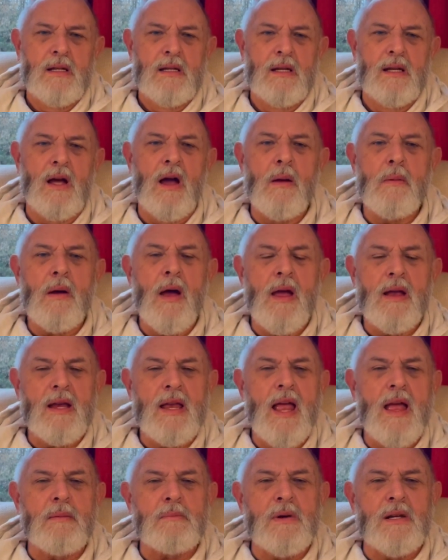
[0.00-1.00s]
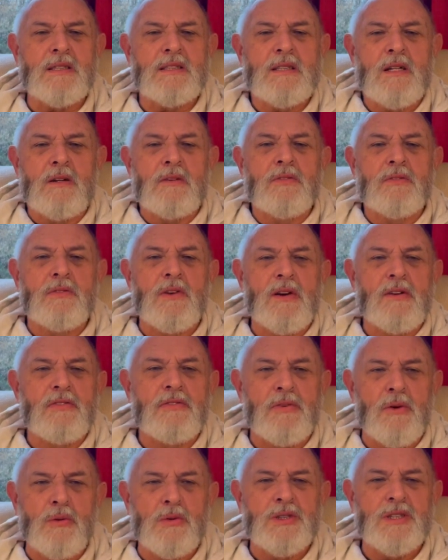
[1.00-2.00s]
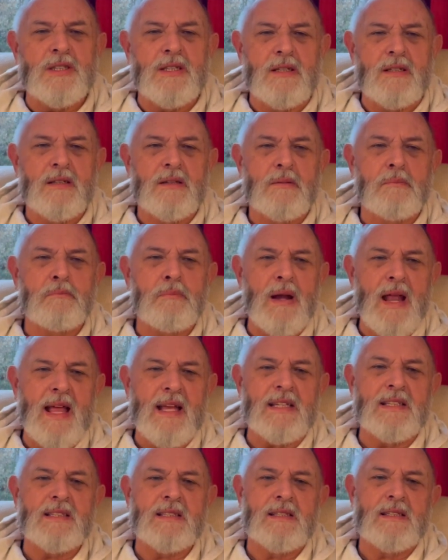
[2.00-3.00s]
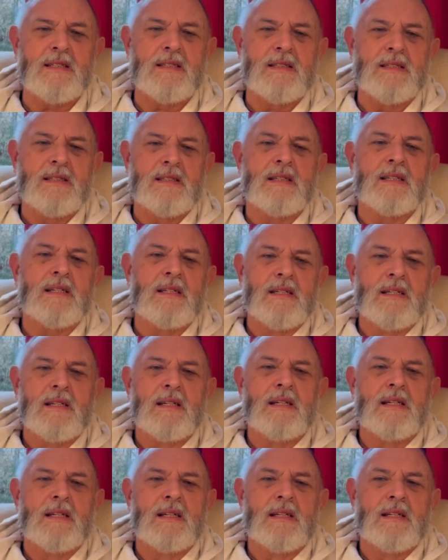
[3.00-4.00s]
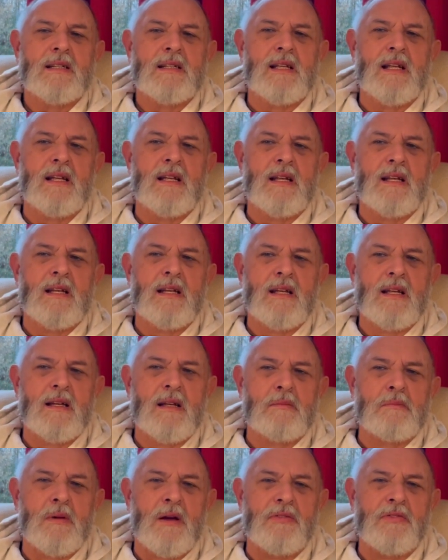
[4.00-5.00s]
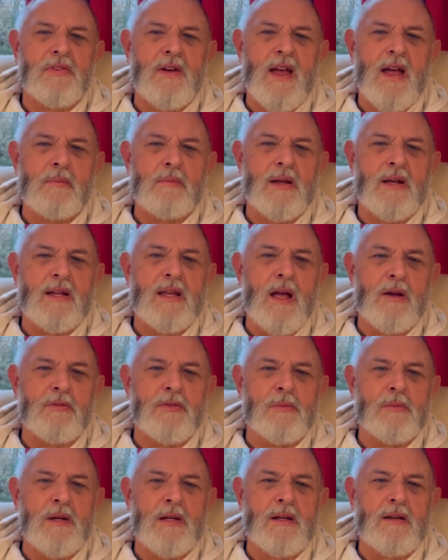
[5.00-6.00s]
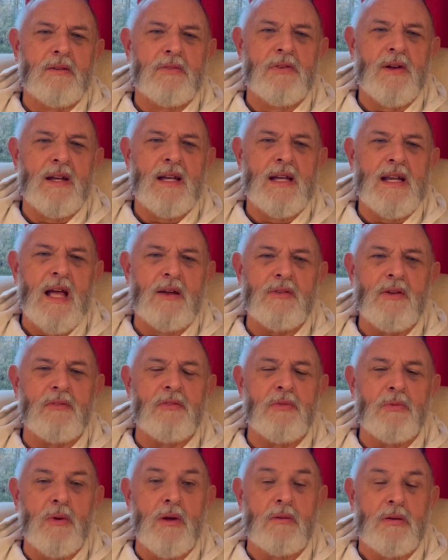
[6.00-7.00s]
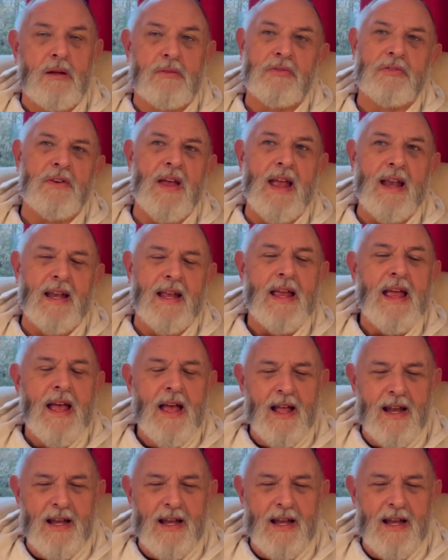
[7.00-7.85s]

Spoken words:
Yeah, I count myself very fortunate and blessed that my family, I come from a loving family,